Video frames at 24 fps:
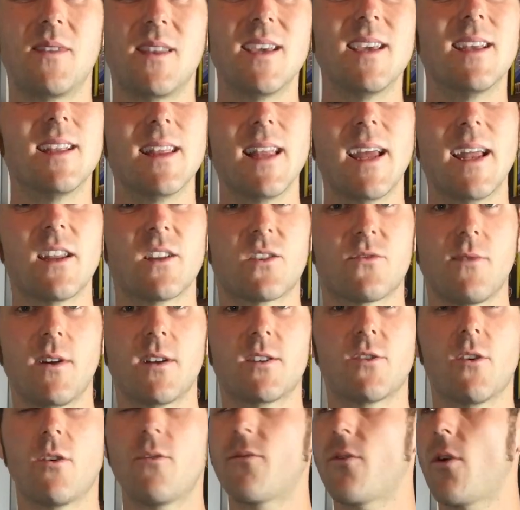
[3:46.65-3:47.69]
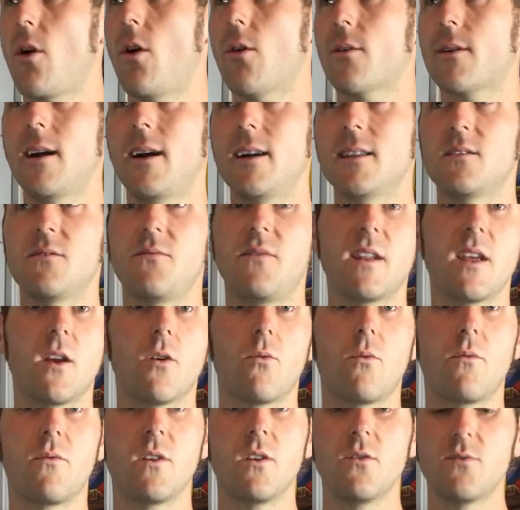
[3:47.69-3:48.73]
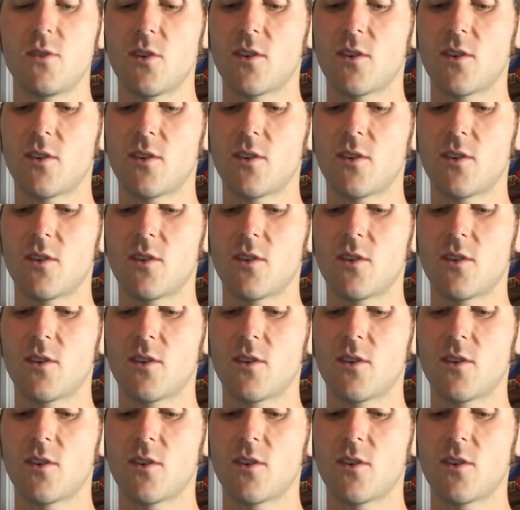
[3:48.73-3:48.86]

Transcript: The Latest Retro, for all kinds of video reviews.